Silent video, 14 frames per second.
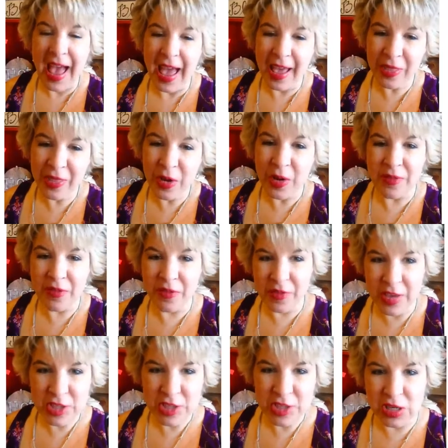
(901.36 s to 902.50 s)
And they're
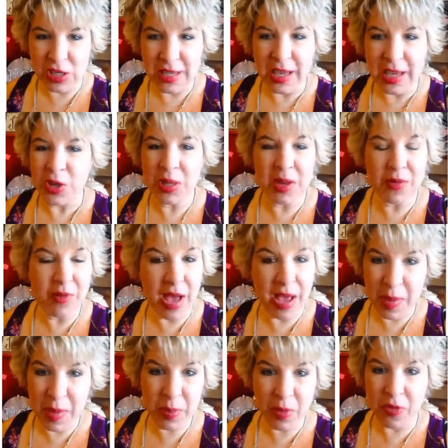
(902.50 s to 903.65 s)
efficient. You can invite
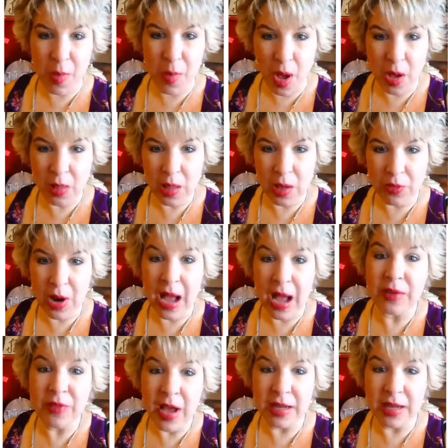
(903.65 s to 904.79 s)
people from all over. I
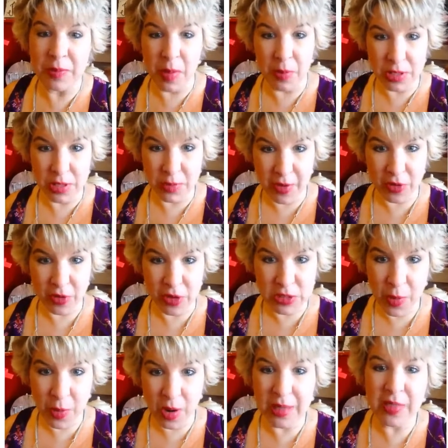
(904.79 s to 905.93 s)
invited people to my first
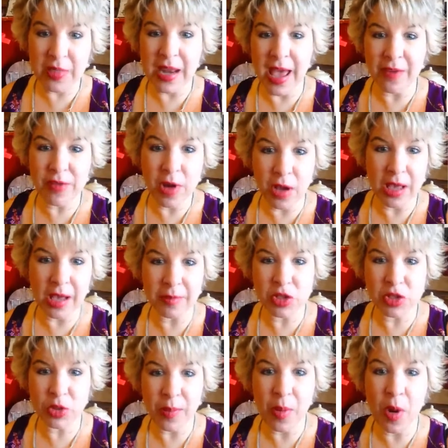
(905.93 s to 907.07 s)
party that have not come
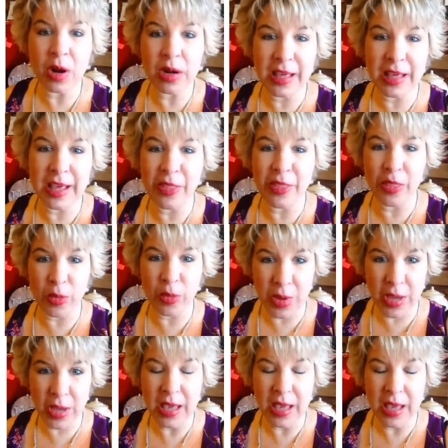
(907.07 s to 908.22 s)
to a party in
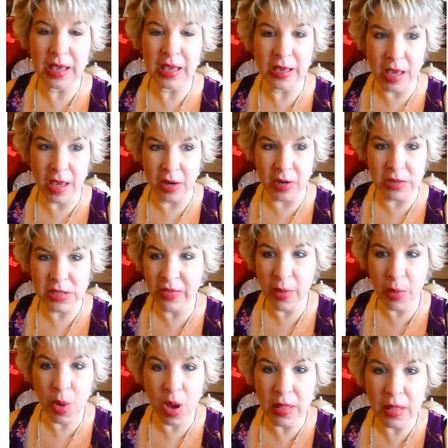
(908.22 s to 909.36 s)
3 years. And they
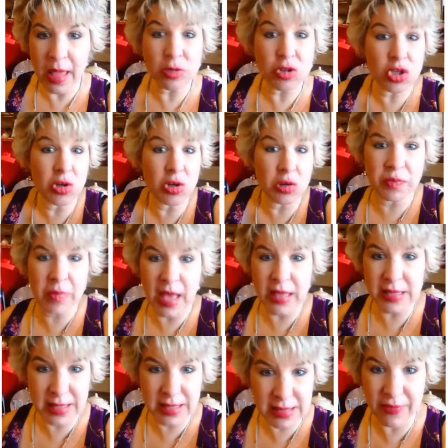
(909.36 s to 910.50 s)
were all like, sure, that's
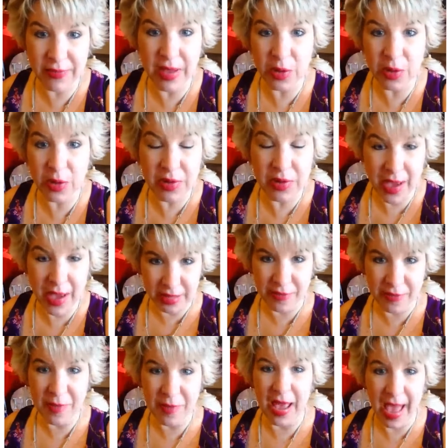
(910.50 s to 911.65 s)
easy if I don't even have to leave
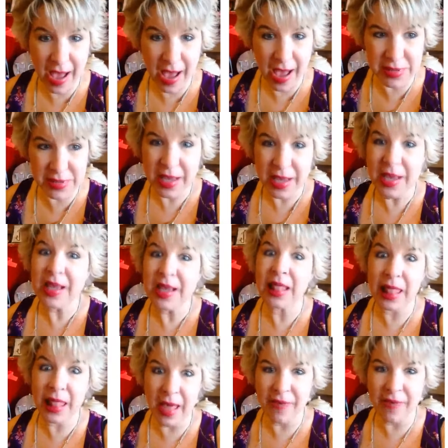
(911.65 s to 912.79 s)
my house.
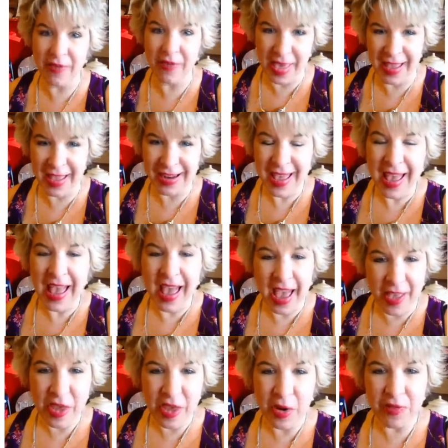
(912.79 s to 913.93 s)
Love that.
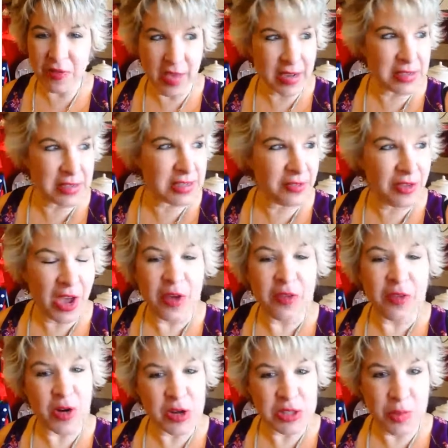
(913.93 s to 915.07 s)
And they're effective.
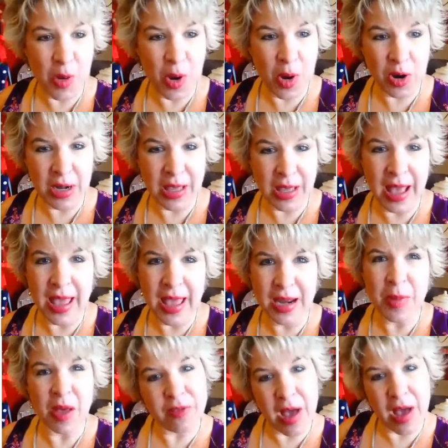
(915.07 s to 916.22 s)
First party, I had
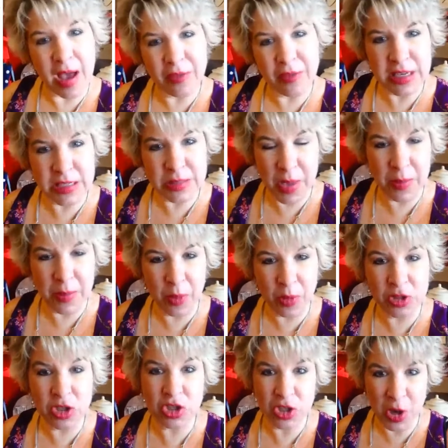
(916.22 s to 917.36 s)
about 5 or 6 people
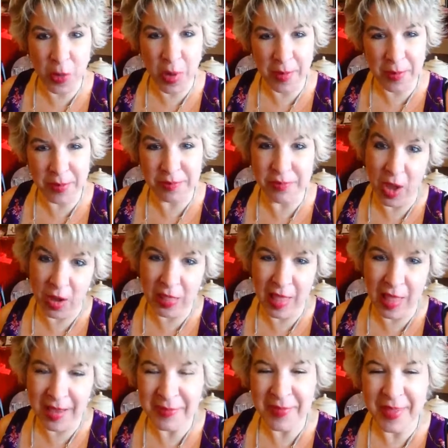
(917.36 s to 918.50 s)
show up
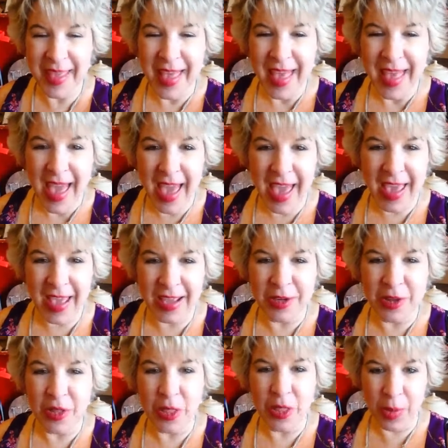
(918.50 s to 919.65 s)
online, and
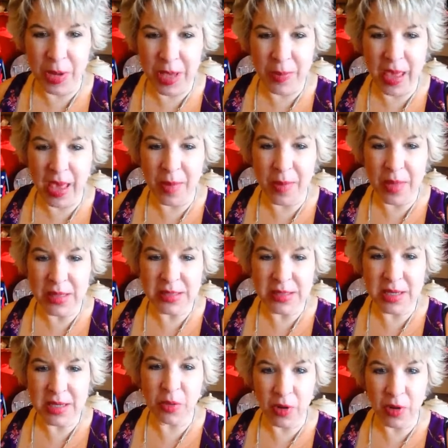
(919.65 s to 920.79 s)
3 became
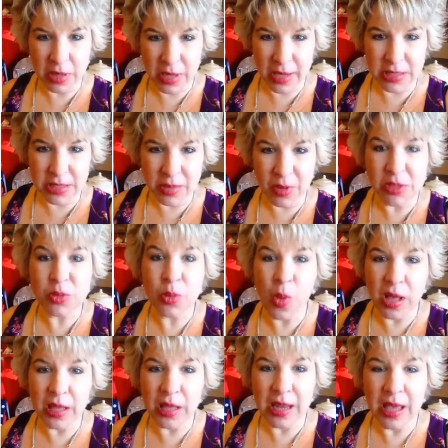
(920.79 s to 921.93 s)
instant preferred customers.
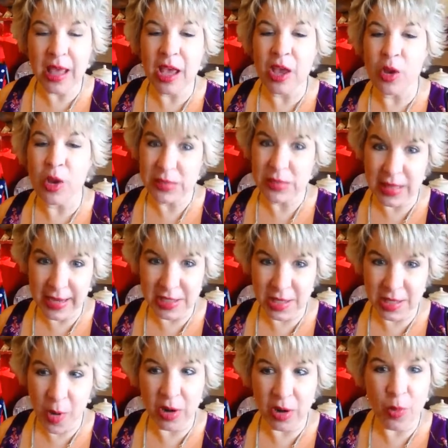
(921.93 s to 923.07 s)
1 who was late to the
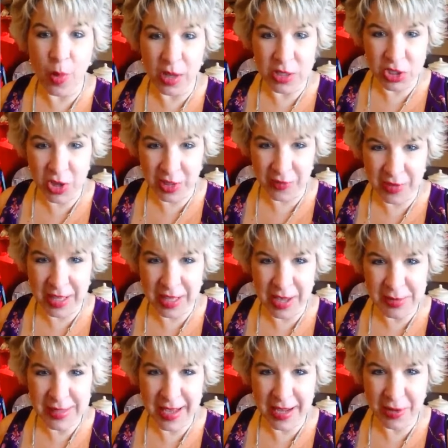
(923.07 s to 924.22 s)
party watched all the
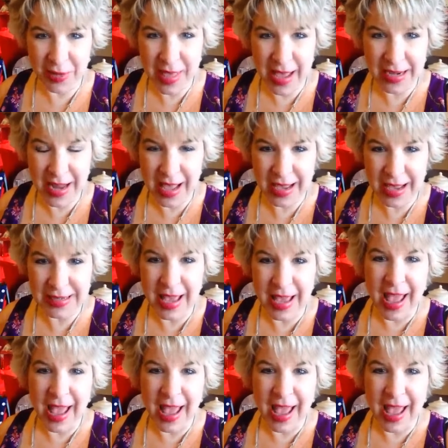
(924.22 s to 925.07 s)
videos later that night